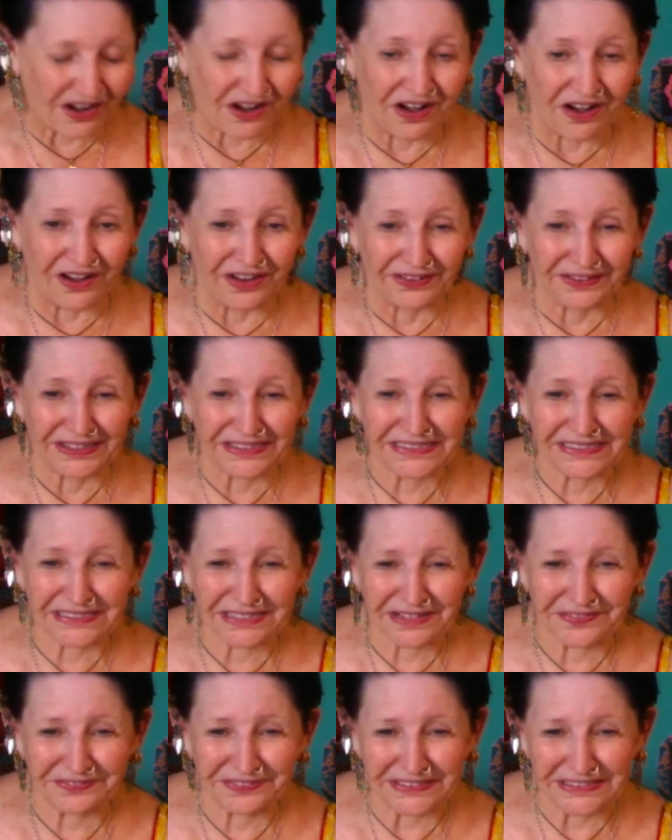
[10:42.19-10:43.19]
All this
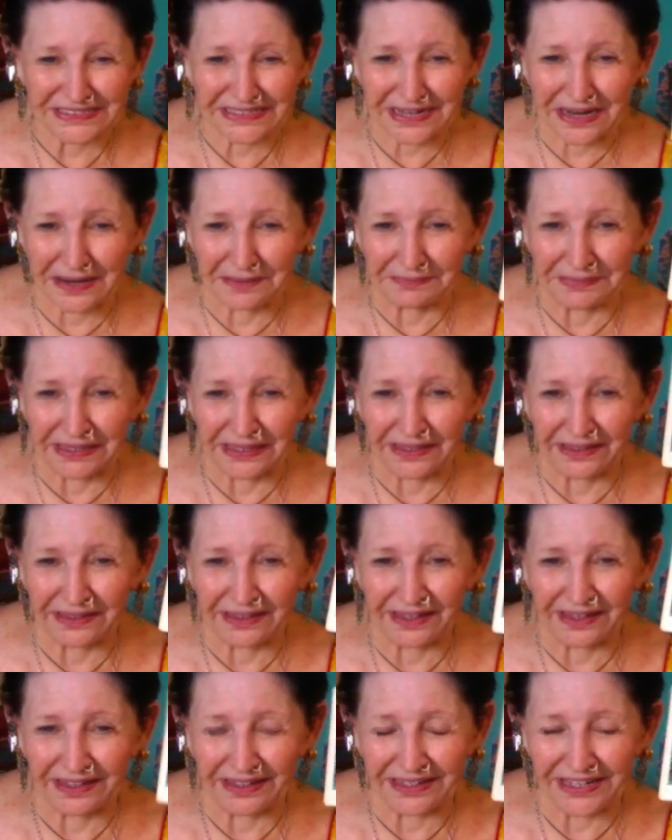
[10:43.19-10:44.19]
stuff is coming,
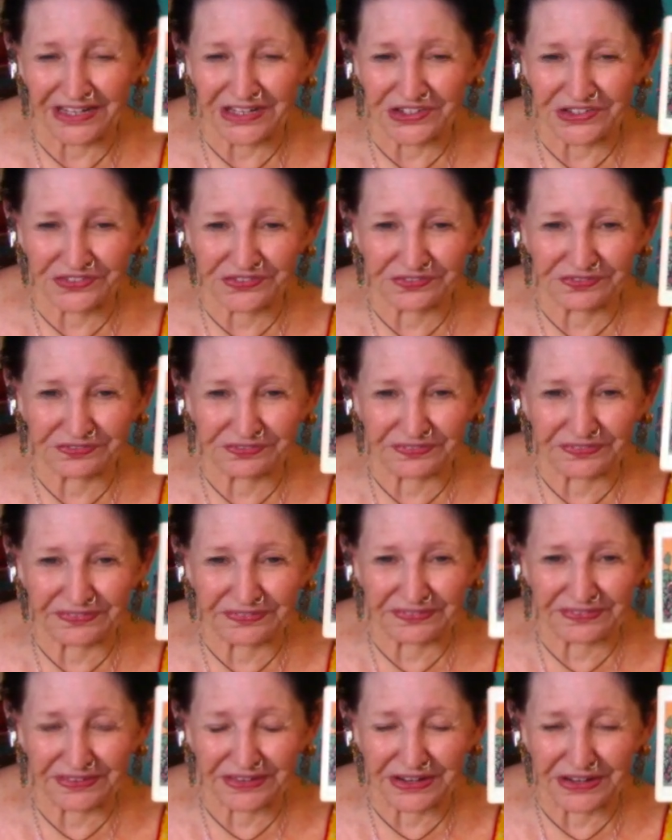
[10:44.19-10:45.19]
and he's,
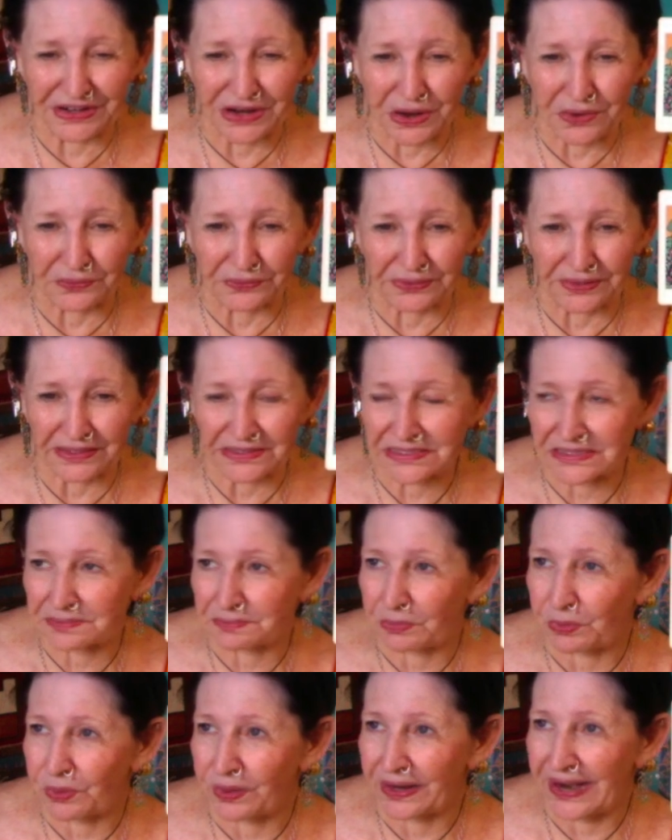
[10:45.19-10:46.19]
you know, this
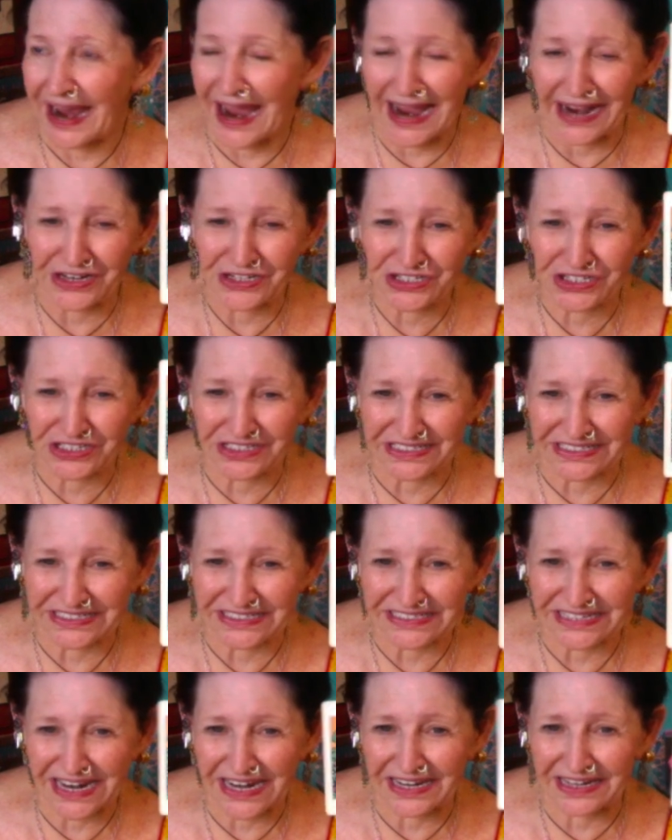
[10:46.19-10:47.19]
more action is
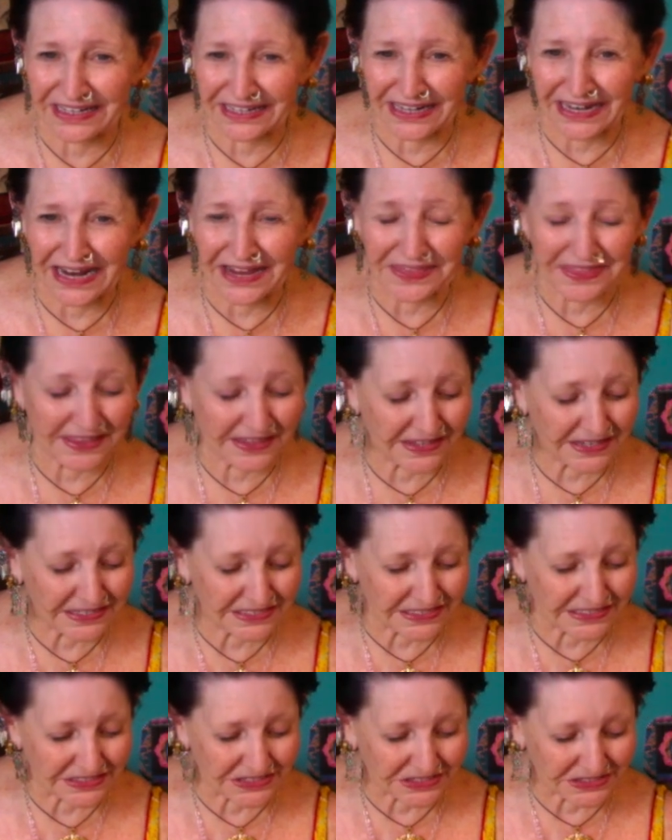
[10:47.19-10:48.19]
taken, and I think
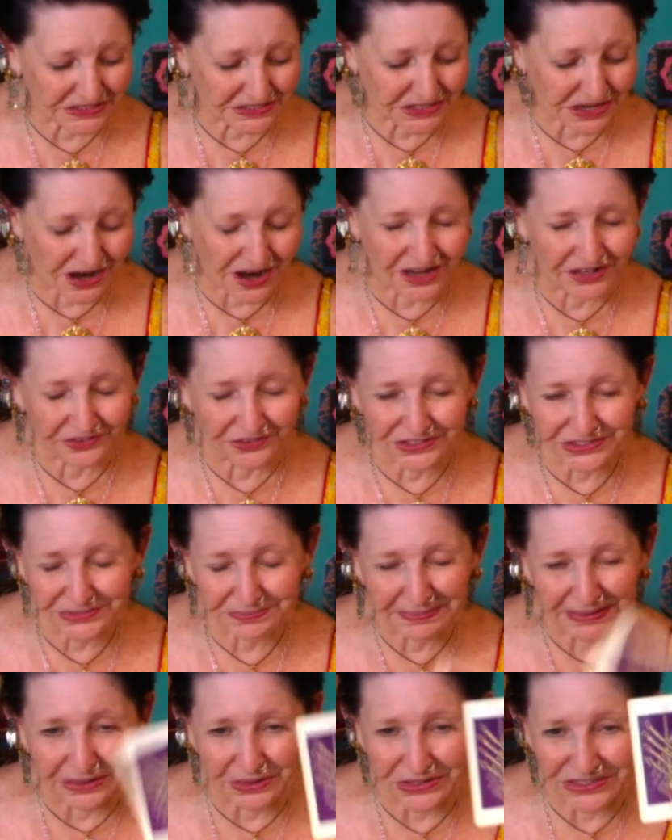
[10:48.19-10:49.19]
this is Congress
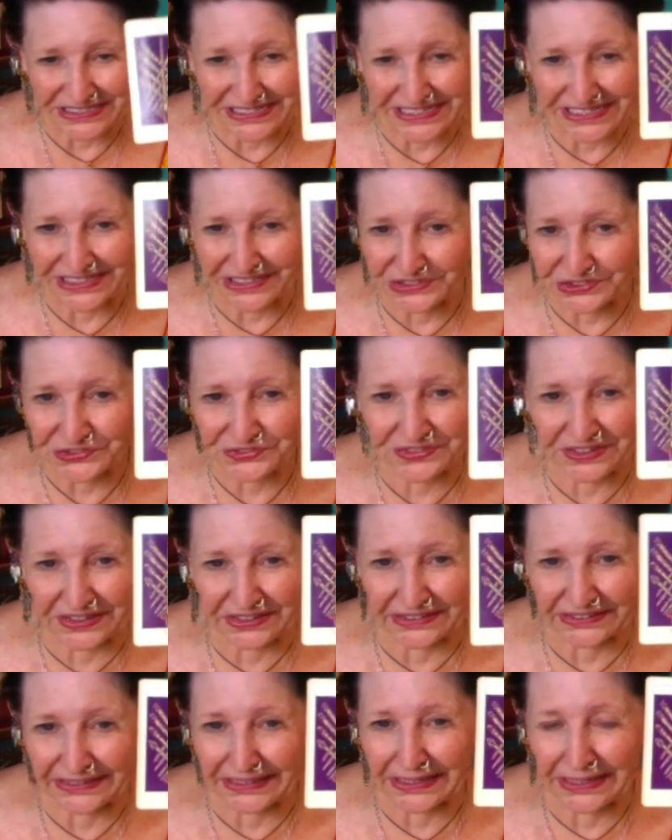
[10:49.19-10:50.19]
because he is
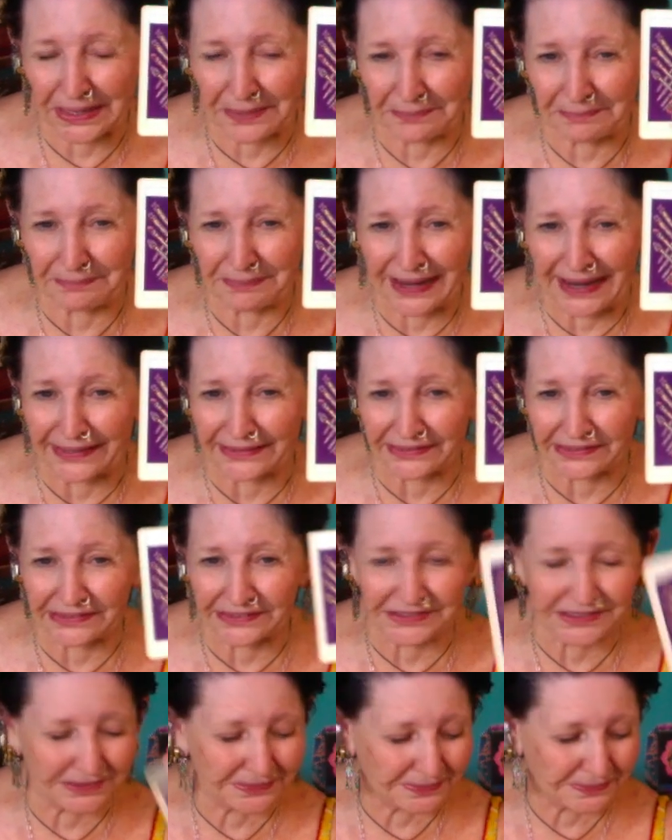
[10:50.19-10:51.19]
feeling
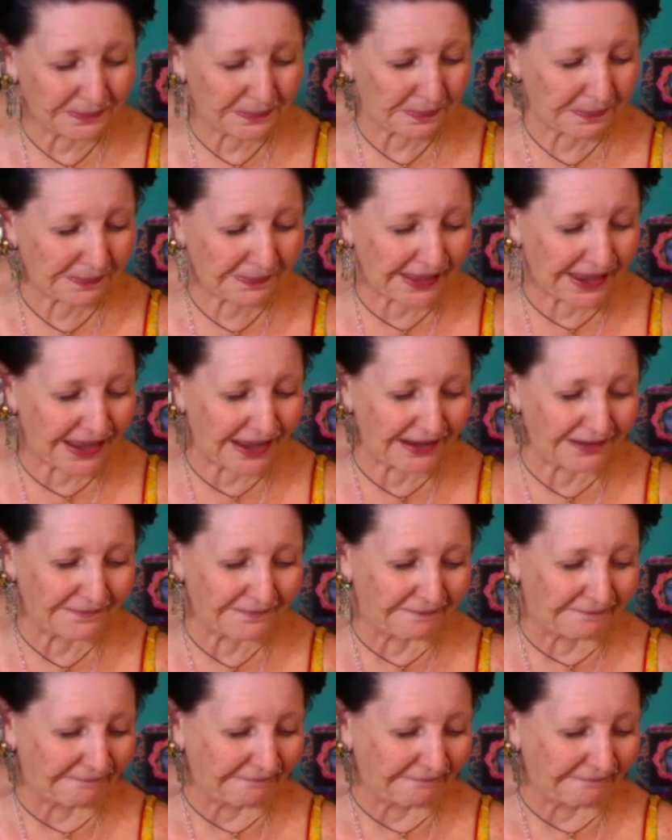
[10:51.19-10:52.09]
embattled. Okay.